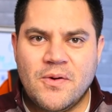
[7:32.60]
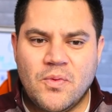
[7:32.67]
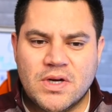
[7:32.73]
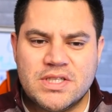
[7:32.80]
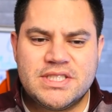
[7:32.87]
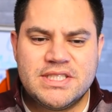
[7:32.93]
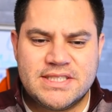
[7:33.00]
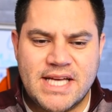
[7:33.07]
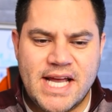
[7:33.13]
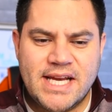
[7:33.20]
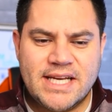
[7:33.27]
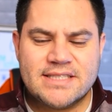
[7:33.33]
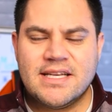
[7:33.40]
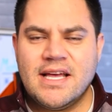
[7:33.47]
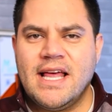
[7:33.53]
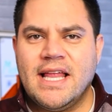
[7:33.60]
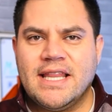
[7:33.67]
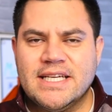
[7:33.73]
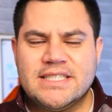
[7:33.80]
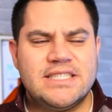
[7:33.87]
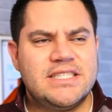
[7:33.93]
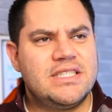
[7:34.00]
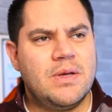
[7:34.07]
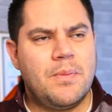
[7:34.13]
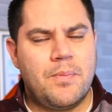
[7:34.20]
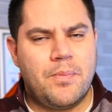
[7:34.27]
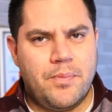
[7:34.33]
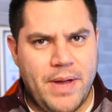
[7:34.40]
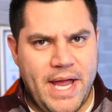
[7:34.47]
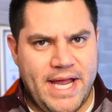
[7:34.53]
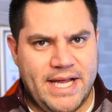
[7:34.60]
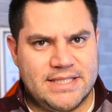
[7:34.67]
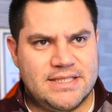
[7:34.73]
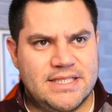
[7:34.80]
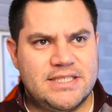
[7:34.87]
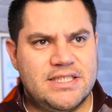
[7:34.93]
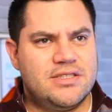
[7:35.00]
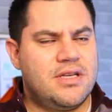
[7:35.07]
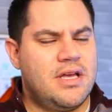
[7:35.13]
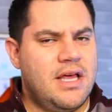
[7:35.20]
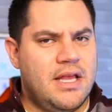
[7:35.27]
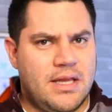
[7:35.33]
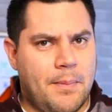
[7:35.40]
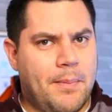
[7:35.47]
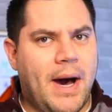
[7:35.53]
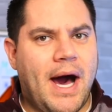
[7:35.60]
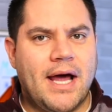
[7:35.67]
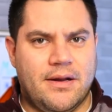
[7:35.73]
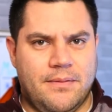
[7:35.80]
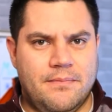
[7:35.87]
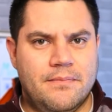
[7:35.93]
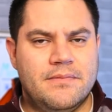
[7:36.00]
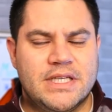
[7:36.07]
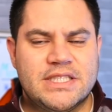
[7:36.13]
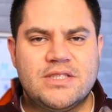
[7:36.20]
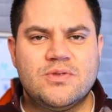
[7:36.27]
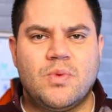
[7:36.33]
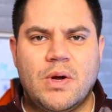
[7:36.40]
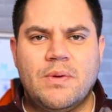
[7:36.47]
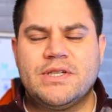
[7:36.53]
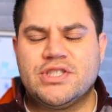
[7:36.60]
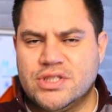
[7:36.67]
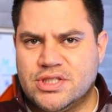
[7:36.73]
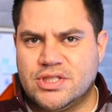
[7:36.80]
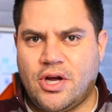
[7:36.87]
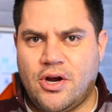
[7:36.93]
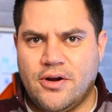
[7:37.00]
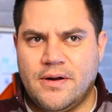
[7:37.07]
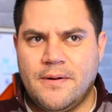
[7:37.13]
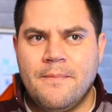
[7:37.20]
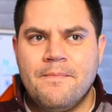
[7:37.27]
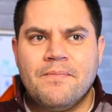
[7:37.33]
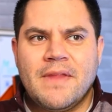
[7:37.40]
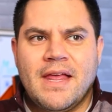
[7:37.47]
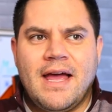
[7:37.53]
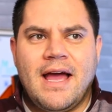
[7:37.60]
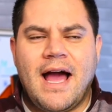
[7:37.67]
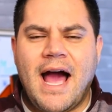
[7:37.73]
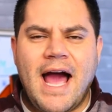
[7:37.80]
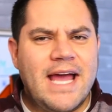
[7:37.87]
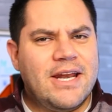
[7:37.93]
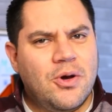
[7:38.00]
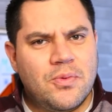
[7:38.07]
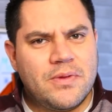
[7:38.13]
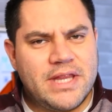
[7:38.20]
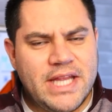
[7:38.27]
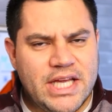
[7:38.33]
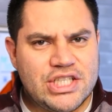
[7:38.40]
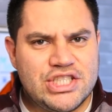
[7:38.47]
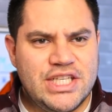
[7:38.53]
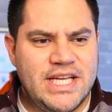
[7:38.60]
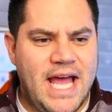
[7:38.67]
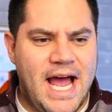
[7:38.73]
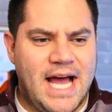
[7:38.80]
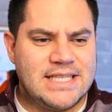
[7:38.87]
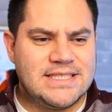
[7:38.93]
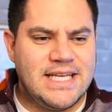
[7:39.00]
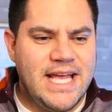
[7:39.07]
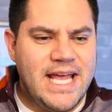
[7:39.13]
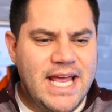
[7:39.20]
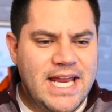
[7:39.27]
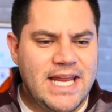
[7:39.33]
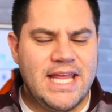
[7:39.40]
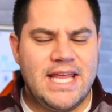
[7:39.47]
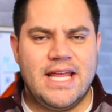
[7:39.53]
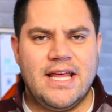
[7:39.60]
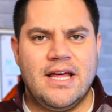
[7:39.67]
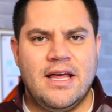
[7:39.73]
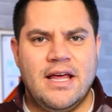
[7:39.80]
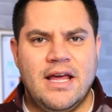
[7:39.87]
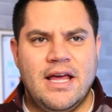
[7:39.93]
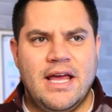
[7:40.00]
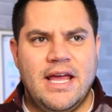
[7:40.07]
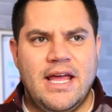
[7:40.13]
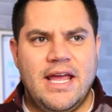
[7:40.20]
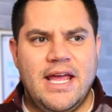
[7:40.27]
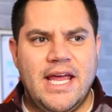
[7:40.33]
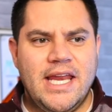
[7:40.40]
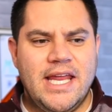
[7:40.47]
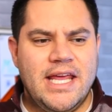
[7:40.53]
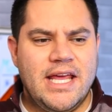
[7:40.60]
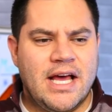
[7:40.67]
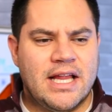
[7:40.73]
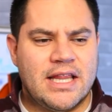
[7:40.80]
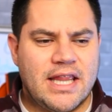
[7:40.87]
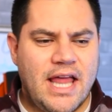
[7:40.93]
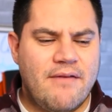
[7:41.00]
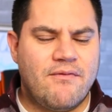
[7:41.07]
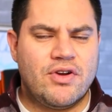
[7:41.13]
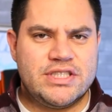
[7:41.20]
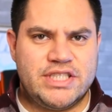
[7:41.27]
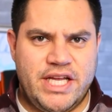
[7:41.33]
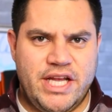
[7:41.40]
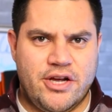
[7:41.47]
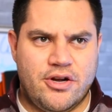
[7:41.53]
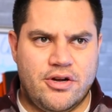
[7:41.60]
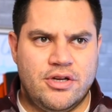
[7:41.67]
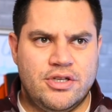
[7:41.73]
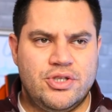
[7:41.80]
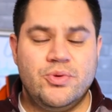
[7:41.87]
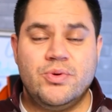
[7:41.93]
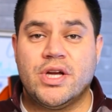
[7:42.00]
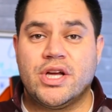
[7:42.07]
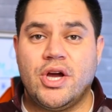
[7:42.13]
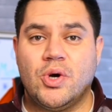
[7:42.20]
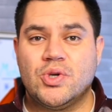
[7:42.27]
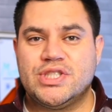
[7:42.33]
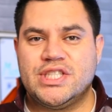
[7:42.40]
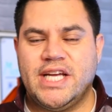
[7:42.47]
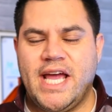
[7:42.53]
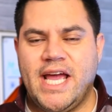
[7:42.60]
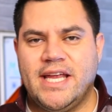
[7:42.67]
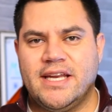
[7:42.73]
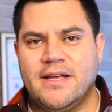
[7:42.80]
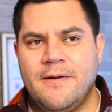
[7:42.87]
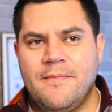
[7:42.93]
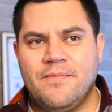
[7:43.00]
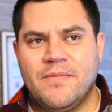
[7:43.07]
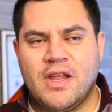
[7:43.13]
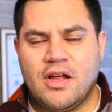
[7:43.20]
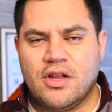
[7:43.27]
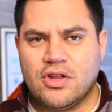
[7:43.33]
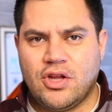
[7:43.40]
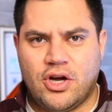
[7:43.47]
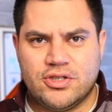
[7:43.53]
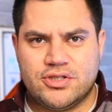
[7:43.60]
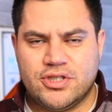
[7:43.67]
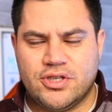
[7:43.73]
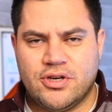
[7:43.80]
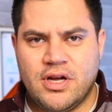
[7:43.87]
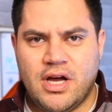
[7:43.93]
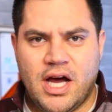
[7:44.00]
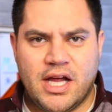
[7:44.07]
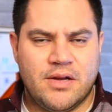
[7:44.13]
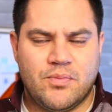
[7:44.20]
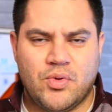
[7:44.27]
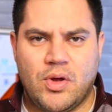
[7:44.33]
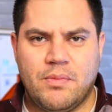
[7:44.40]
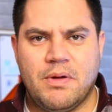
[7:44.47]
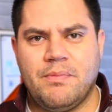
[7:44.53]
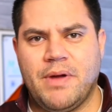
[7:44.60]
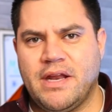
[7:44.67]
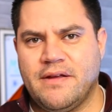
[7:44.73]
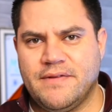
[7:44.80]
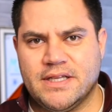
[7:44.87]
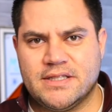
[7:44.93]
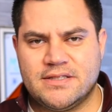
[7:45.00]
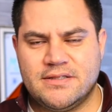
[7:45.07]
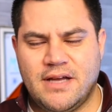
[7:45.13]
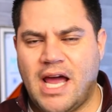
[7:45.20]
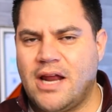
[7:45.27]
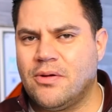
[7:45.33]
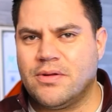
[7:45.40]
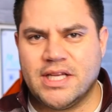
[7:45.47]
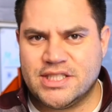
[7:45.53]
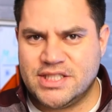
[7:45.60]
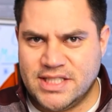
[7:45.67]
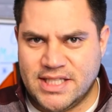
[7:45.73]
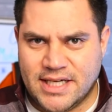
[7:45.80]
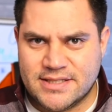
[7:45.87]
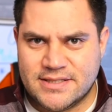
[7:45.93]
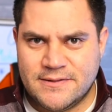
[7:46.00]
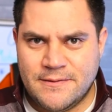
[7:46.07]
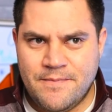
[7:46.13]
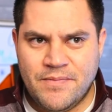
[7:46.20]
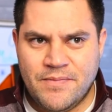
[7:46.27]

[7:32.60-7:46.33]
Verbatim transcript: What she's saying is this is the base, this is the bottom. This is where we should start. I don't think she has any any leverage here to negotiate larger unemployment benefits. I don't think she does.